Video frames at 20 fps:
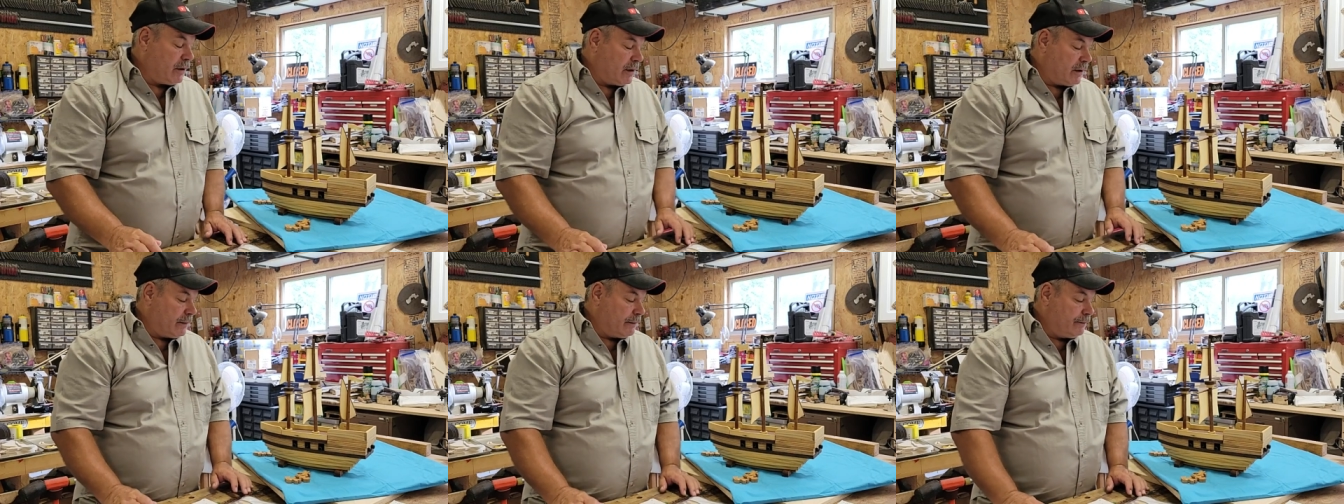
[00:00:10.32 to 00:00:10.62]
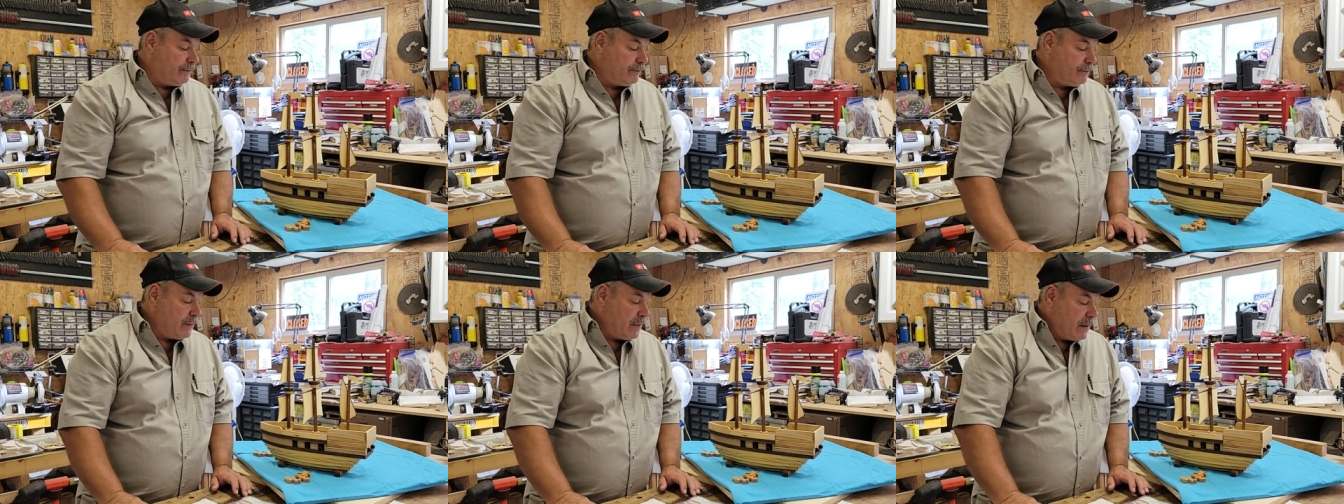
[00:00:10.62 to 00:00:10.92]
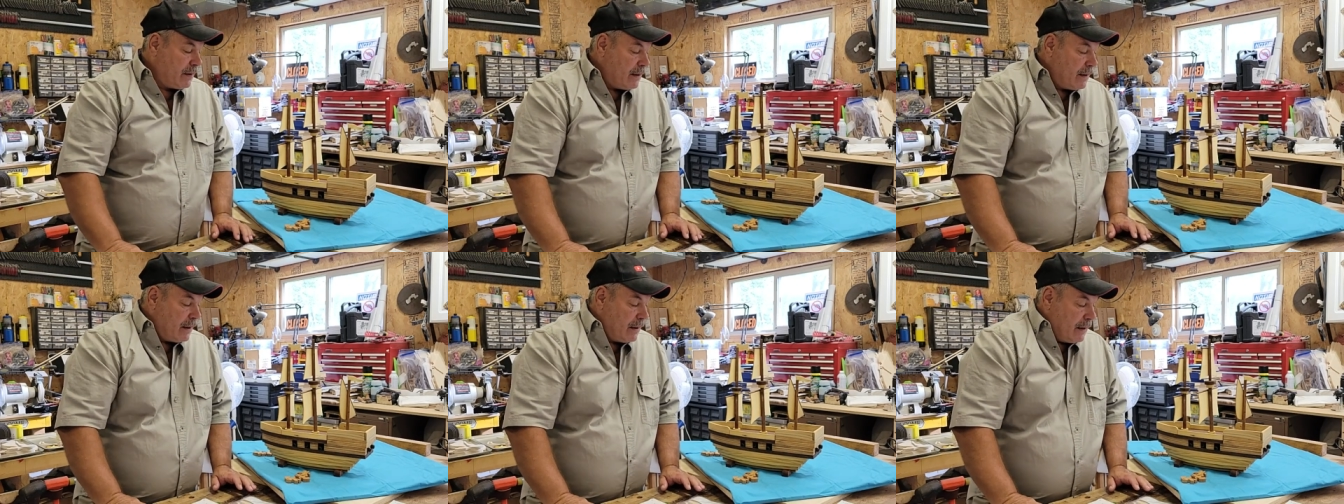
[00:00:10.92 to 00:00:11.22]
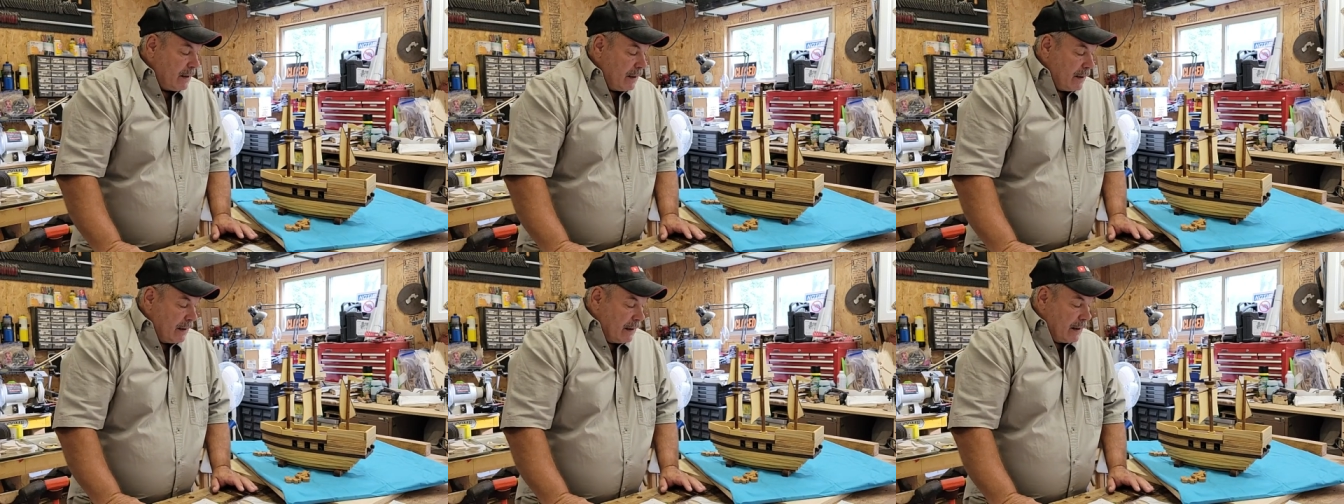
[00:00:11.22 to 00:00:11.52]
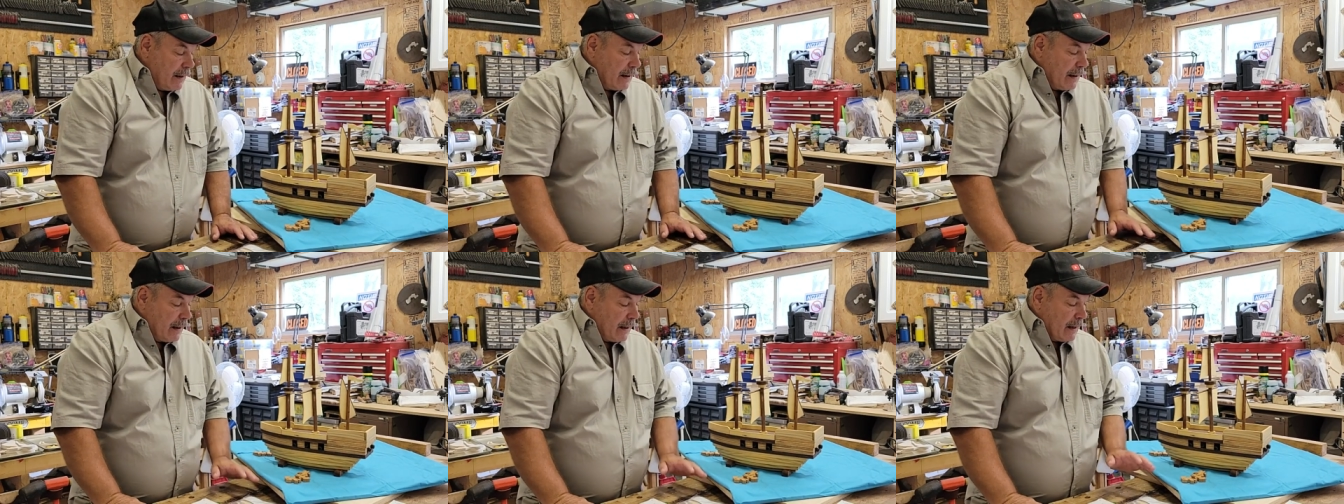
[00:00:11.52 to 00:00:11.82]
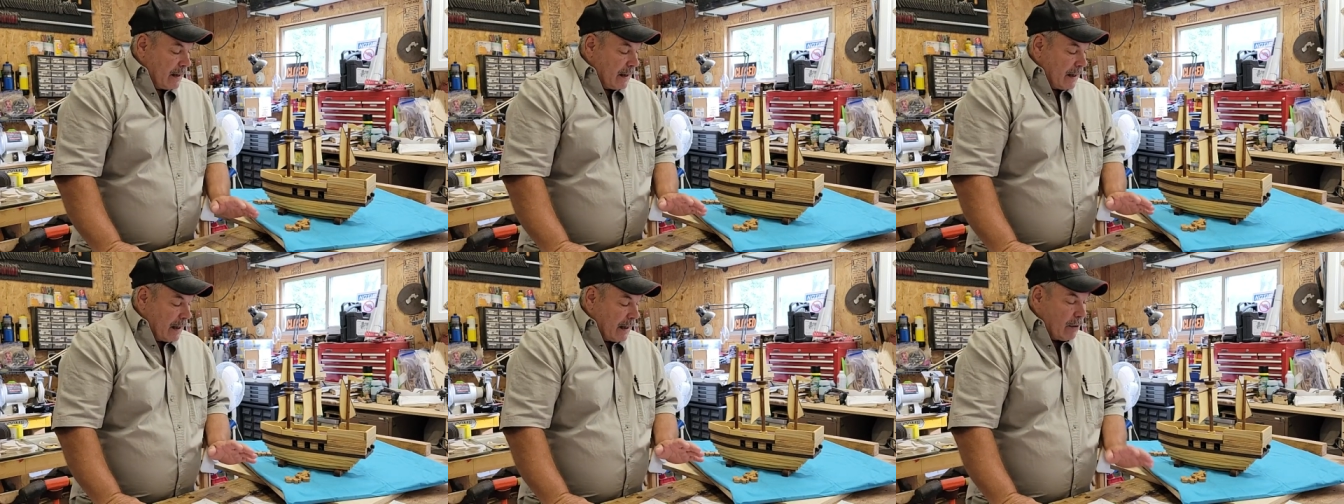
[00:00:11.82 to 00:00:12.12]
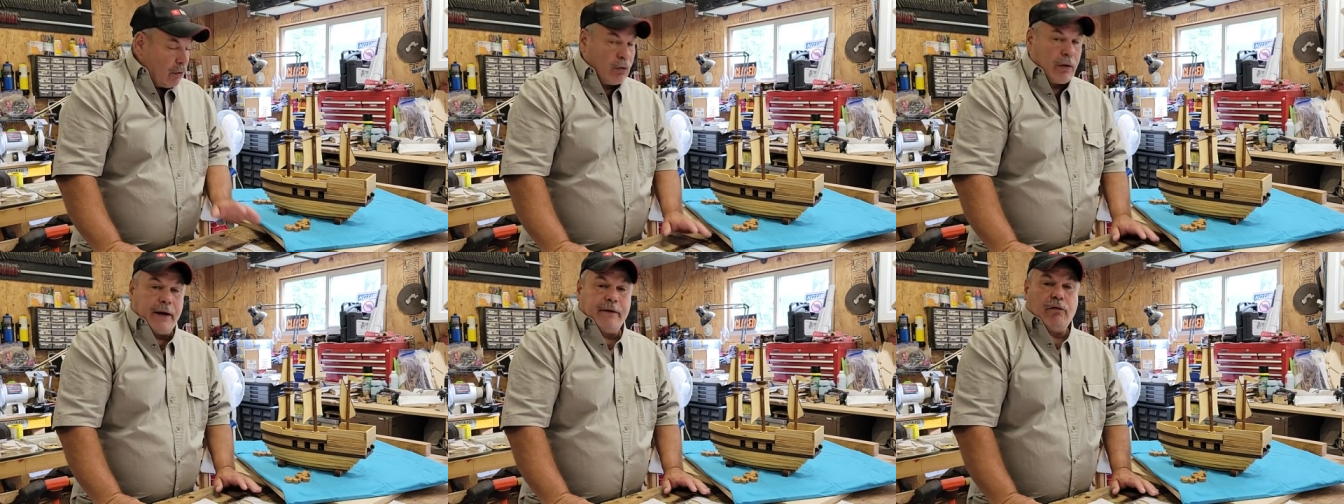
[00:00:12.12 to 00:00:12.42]
Um, I
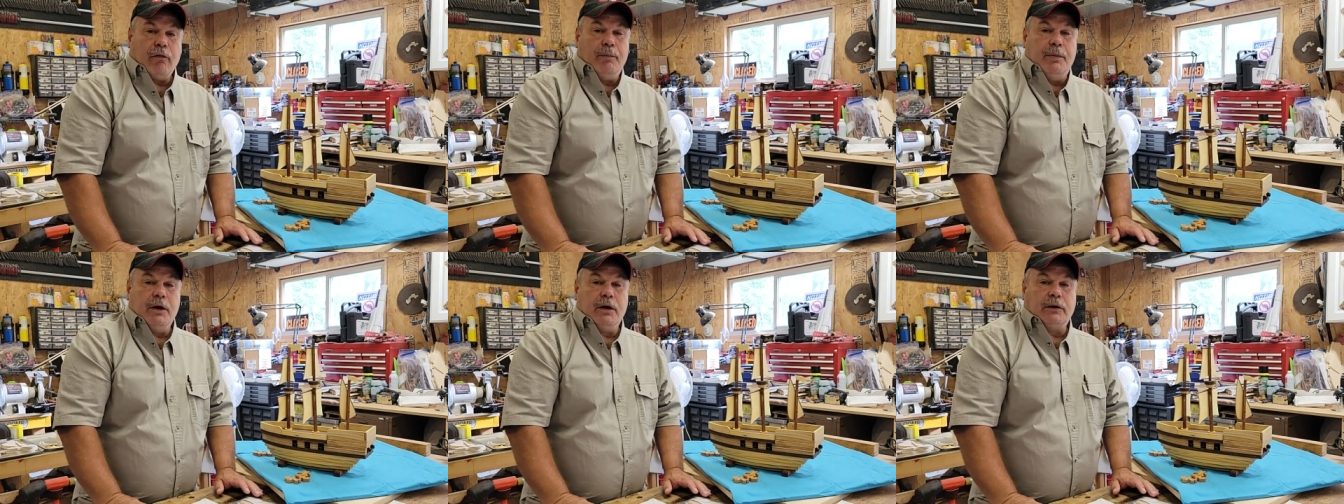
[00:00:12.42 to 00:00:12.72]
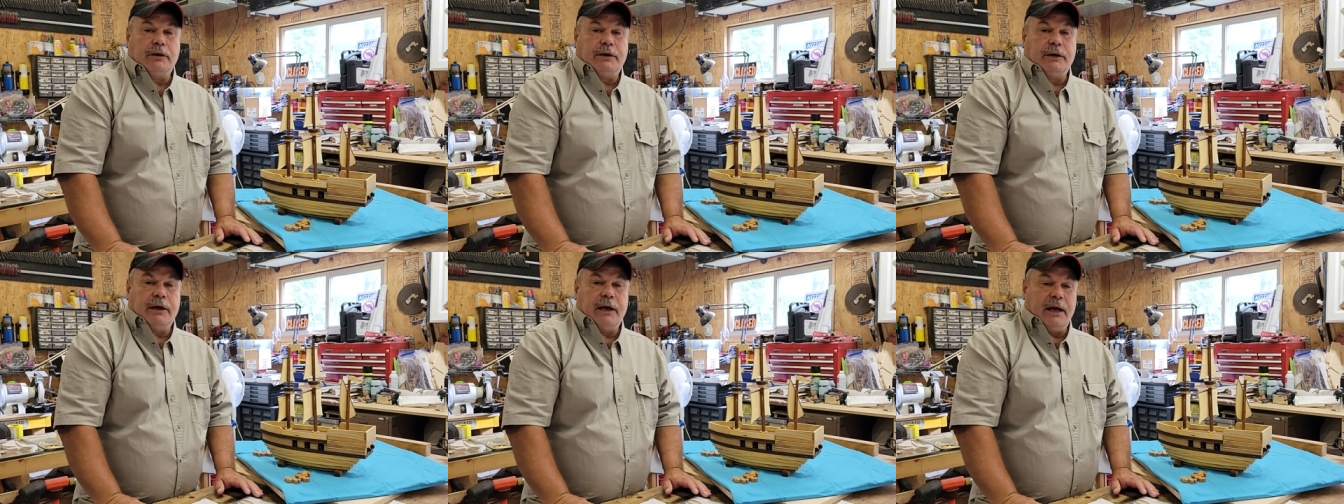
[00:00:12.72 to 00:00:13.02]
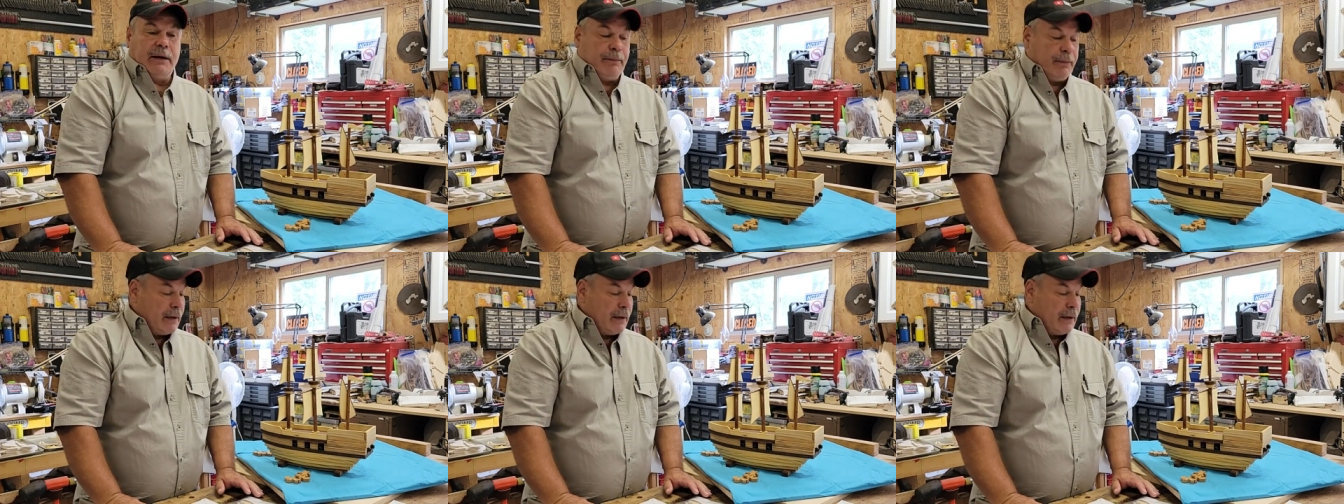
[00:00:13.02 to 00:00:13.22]
don't have a build today,